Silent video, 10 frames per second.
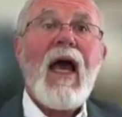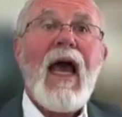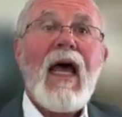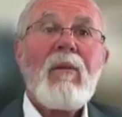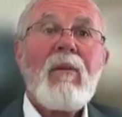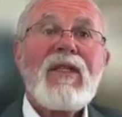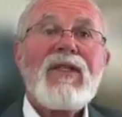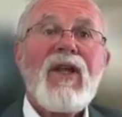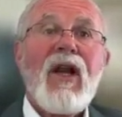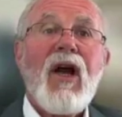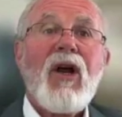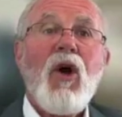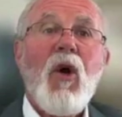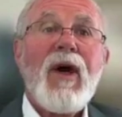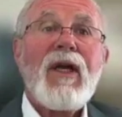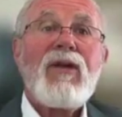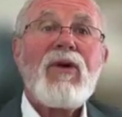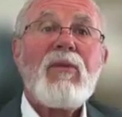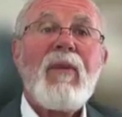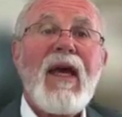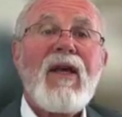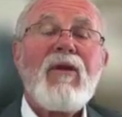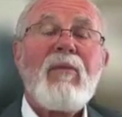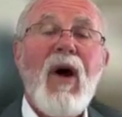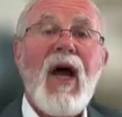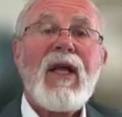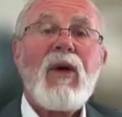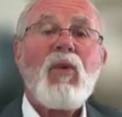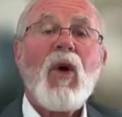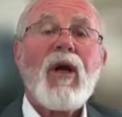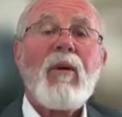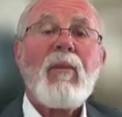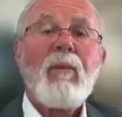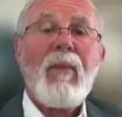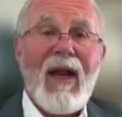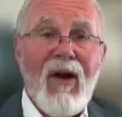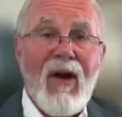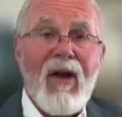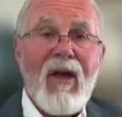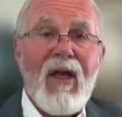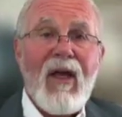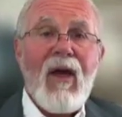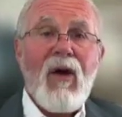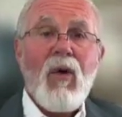elements that are going to make the body work better. Yeah.